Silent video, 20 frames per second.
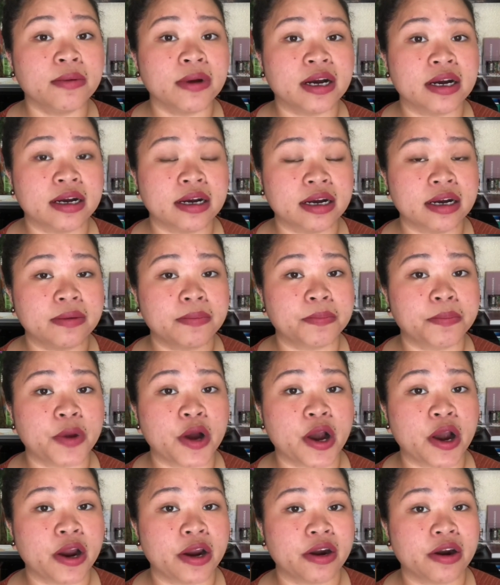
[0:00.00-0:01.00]
uh,
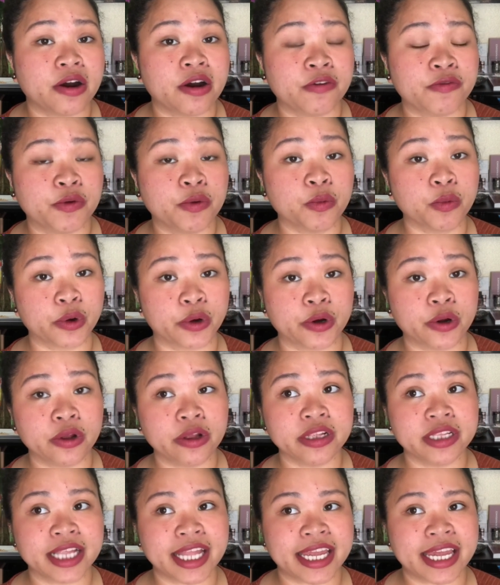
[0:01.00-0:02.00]
part of the
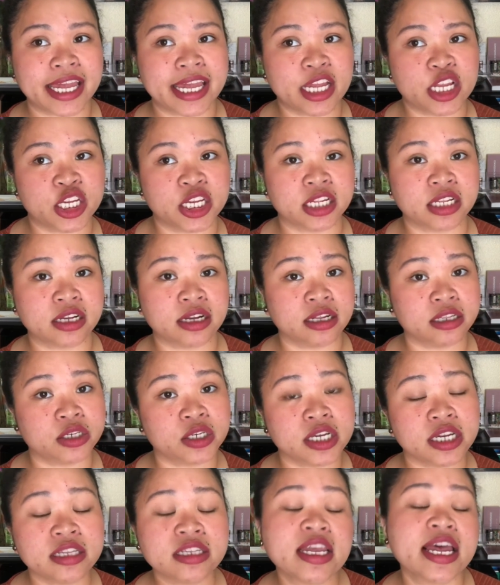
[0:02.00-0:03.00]
world, like Asian
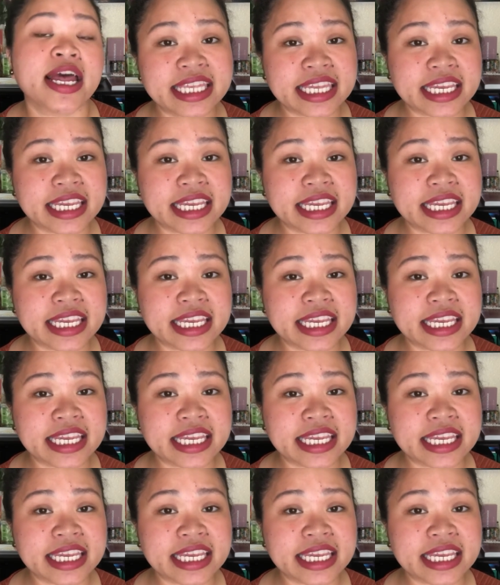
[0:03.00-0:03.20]
countries.